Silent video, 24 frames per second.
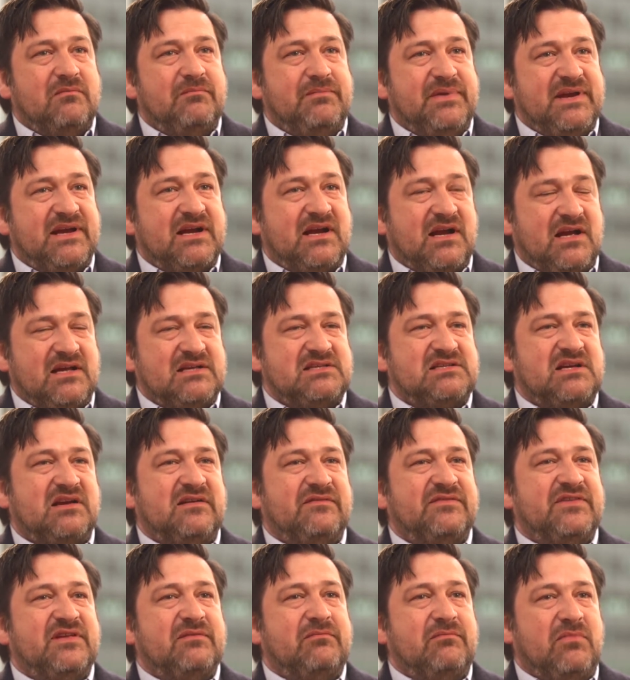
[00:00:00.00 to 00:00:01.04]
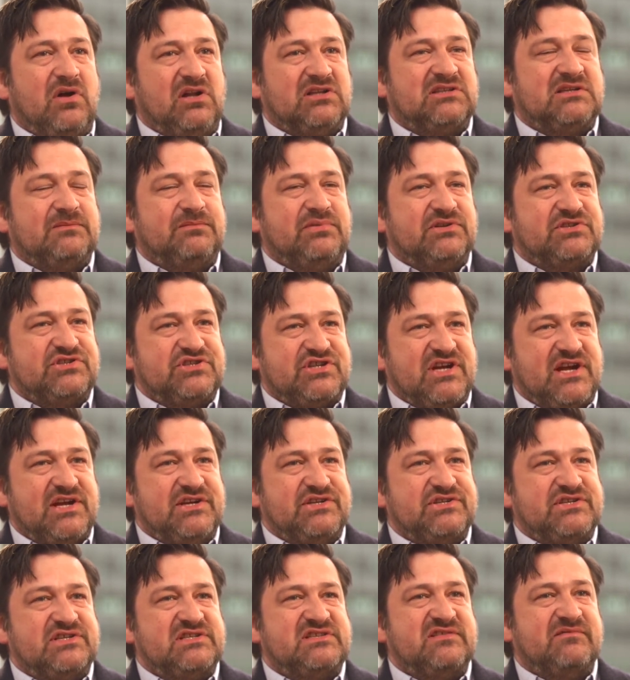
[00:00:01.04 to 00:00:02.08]
because of the multiple
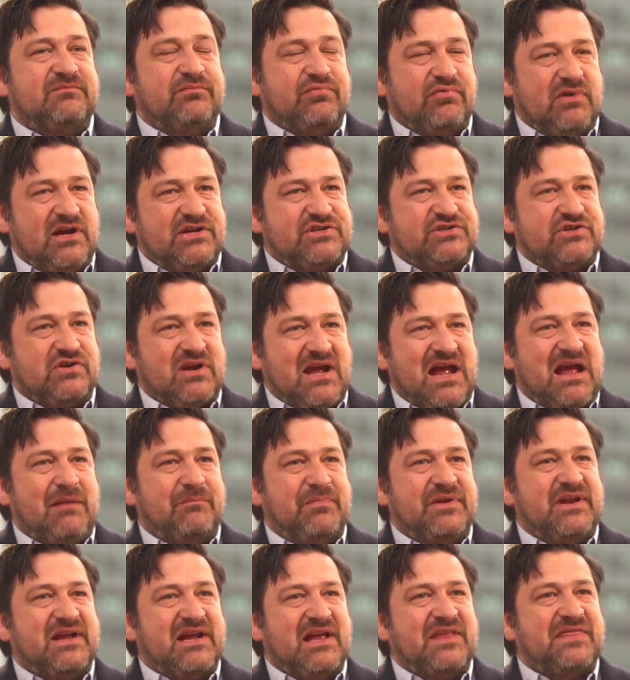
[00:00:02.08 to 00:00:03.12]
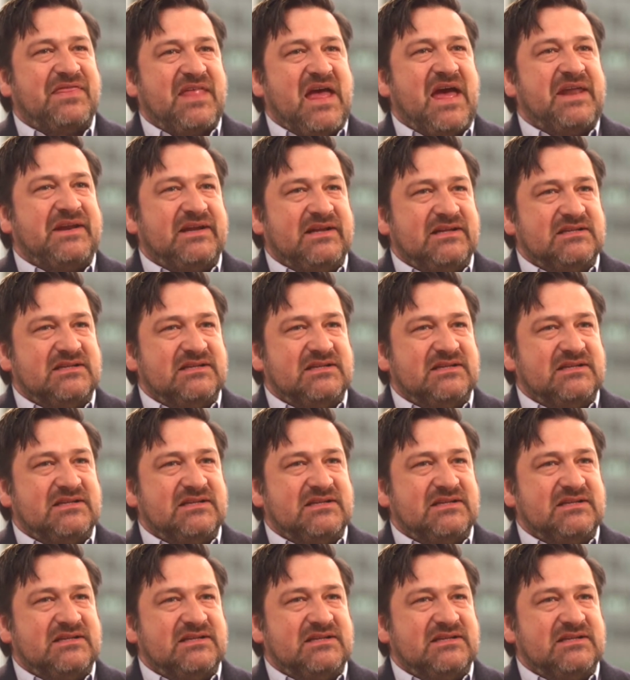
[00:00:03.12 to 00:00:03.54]
changes of pressure happening at that